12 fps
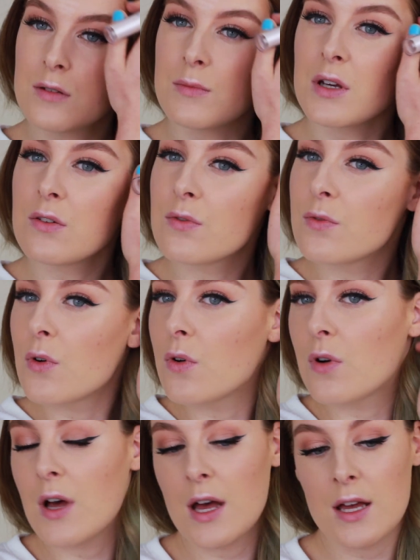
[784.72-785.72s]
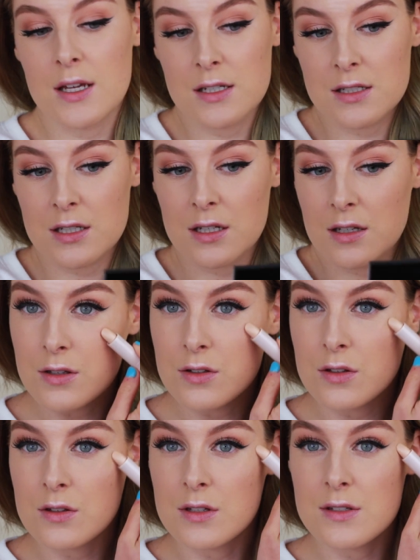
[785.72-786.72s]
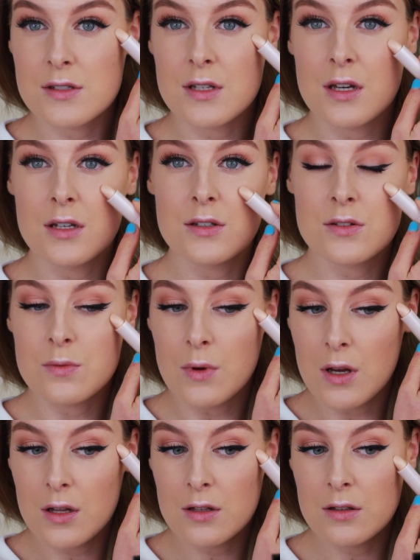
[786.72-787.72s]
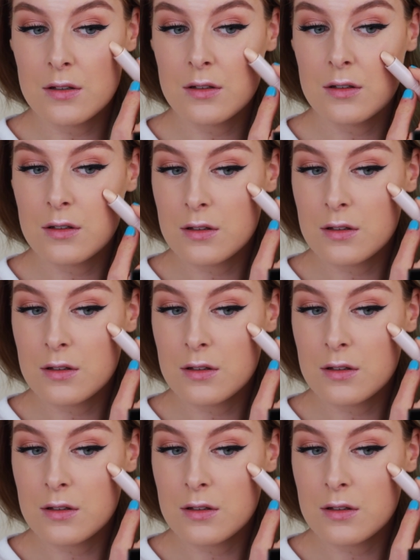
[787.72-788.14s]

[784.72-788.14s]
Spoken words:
on my forehead, and on this side as well.